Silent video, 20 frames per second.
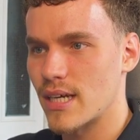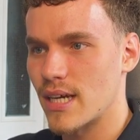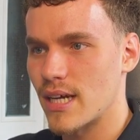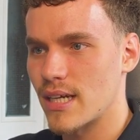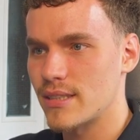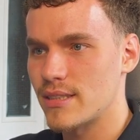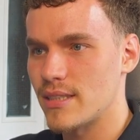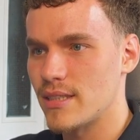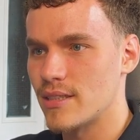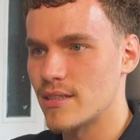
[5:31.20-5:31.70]

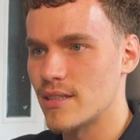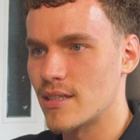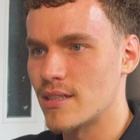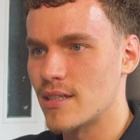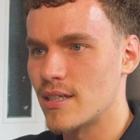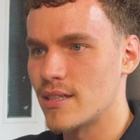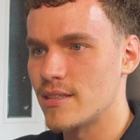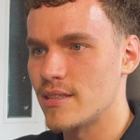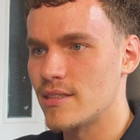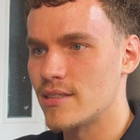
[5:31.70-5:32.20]
anti-design
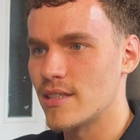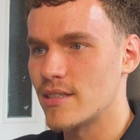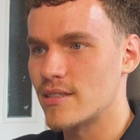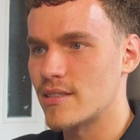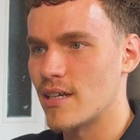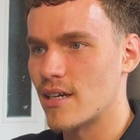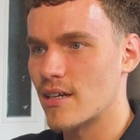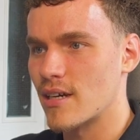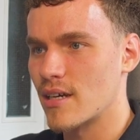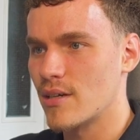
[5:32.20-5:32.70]

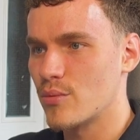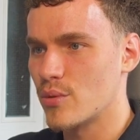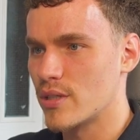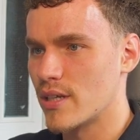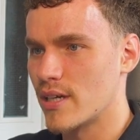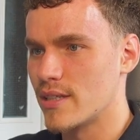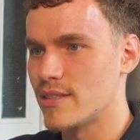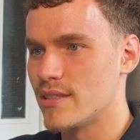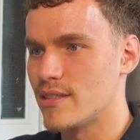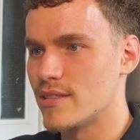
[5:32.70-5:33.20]
1960. I kind of want
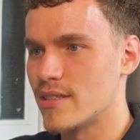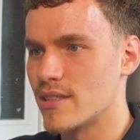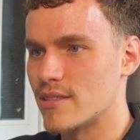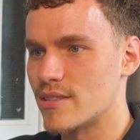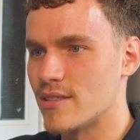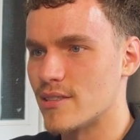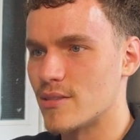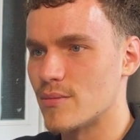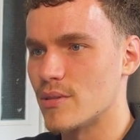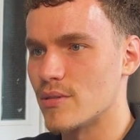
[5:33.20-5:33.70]

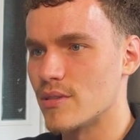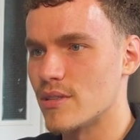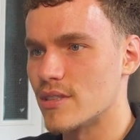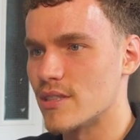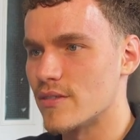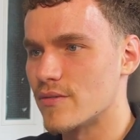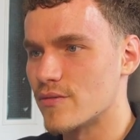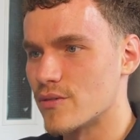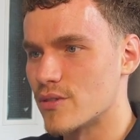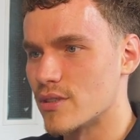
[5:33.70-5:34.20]
1960 to be on a
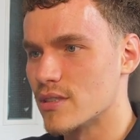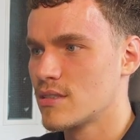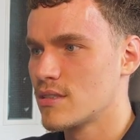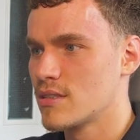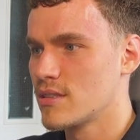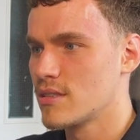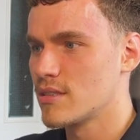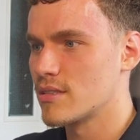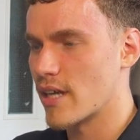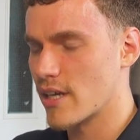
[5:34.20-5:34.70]
different
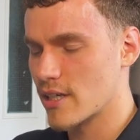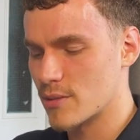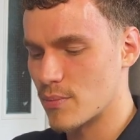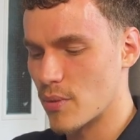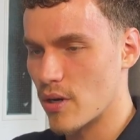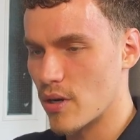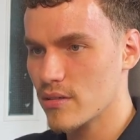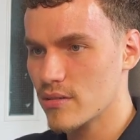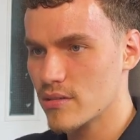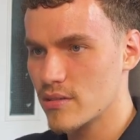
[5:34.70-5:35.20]
text
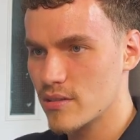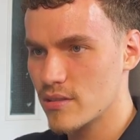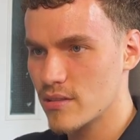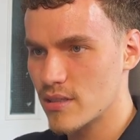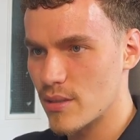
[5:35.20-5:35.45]
box.